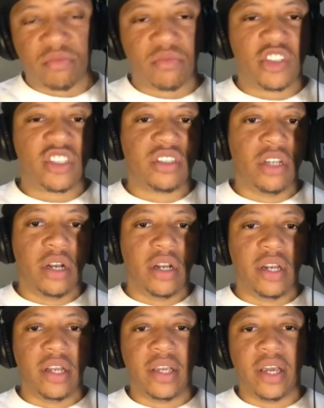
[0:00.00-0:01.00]
Study
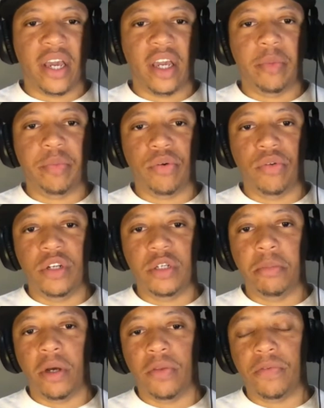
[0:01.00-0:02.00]
the game, prove these
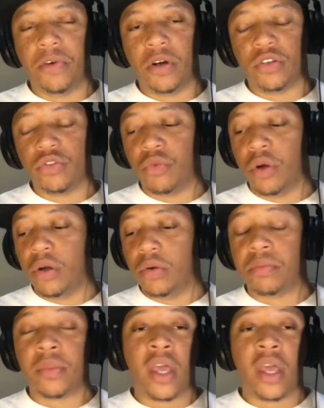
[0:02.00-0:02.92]
motherfuckers wrong.